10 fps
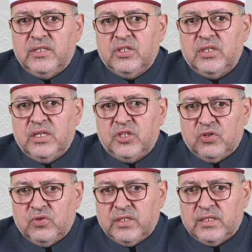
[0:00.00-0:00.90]

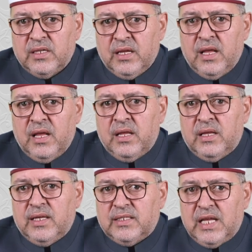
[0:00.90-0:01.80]
issues.
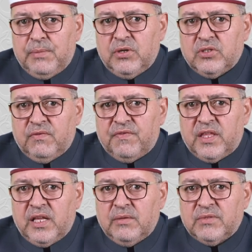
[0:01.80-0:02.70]
Examples of
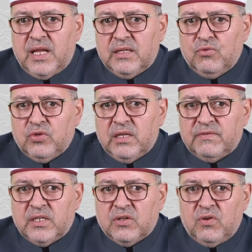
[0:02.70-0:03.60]
themes and
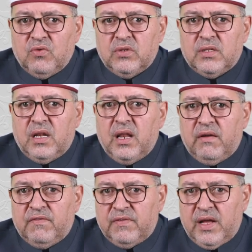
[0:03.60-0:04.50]
motifs include
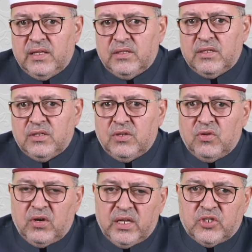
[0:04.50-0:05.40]
love and
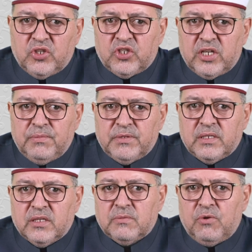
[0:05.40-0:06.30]
relationships,
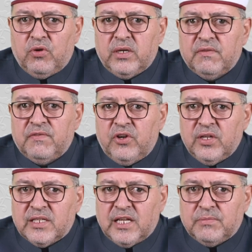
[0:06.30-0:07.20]
exploring
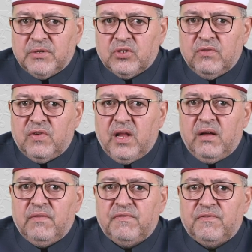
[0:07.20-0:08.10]
various aspects of
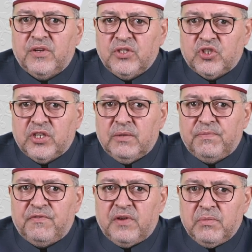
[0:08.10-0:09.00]
love,
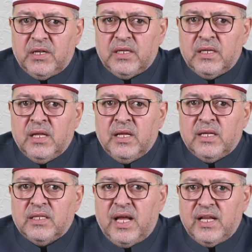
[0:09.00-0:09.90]
friendship, family
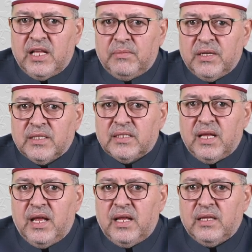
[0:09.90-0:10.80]
dynamics,
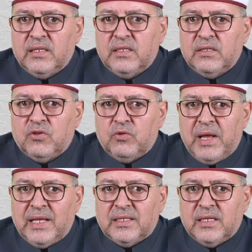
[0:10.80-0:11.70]
and
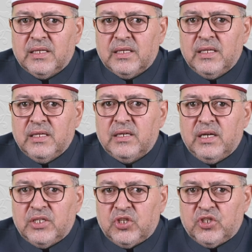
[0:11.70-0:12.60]
romantic
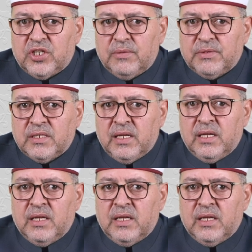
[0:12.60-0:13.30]
relationships.